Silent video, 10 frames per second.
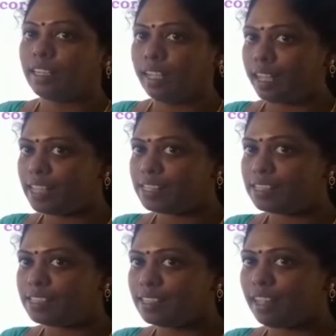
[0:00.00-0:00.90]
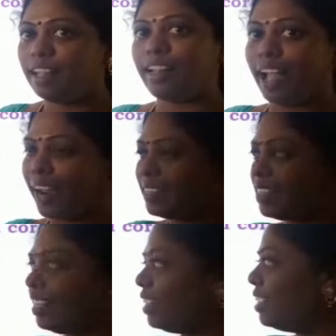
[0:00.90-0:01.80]
Yes, the
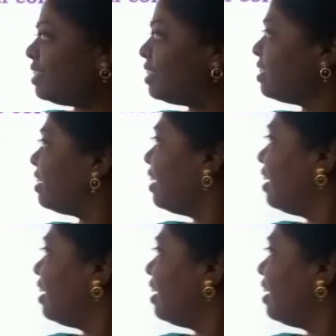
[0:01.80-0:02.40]
answer is